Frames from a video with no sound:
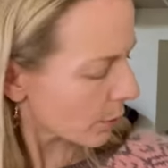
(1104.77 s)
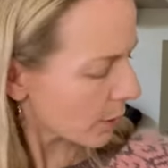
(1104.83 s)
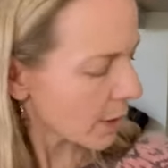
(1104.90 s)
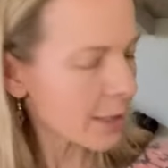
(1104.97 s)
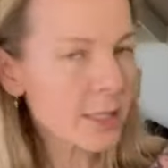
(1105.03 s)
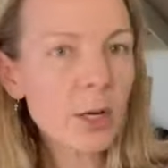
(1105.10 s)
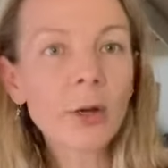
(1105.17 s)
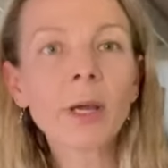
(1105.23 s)

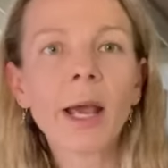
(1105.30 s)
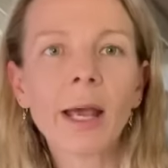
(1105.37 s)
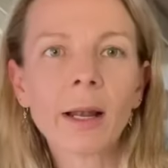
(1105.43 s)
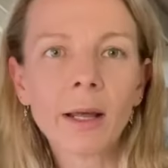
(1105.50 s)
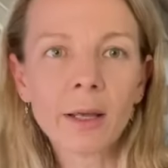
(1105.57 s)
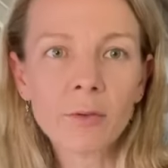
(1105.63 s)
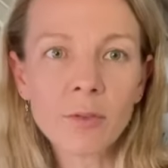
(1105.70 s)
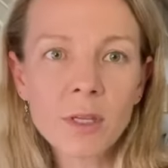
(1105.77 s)
it's okay.
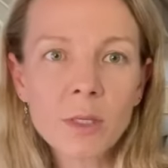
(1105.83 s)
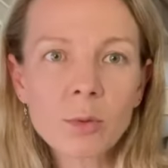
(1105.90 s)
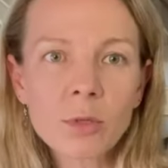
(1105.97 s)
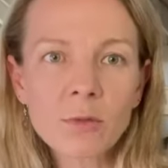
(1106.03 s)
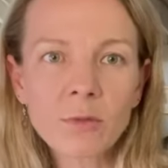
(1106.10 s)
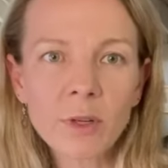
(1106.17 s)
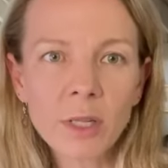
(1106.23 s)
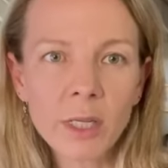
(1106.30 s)
Like if this was
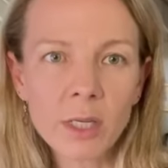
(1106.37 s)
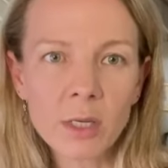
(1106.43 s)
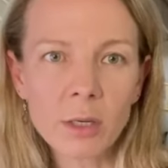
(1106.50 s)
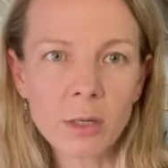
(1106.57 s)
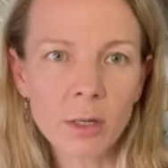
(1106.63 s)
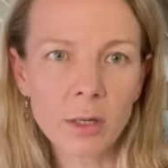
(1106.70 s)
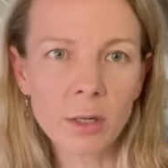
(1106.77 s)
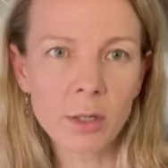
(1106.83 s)
feeling
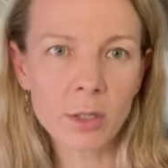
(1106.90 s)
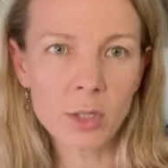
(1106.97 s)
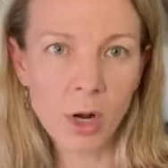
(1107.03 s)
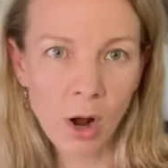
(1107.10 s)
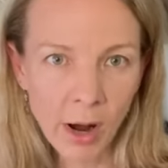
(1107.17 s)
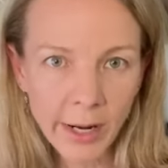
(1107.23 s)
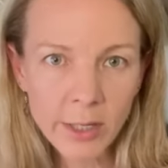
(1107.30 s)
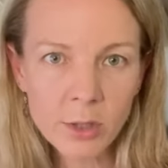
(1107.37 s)

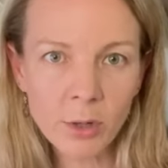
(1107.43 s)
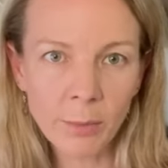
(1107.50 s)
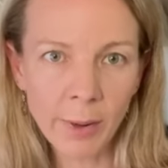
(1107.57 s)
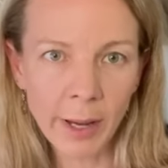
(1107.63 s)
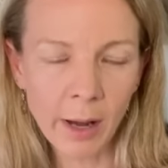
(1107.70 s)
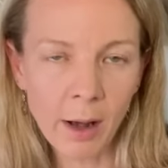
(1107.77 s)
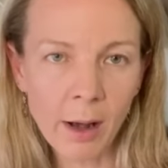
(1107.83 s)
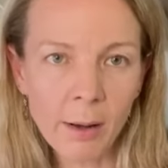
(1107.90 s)
tight on
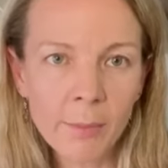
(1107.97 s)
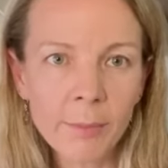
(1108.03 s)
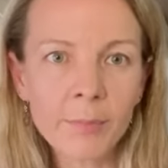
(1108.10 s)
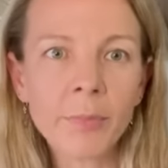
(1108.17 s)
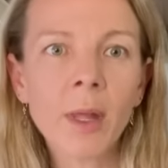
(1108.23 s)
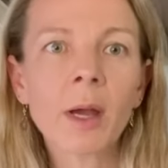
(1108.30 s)
my arm,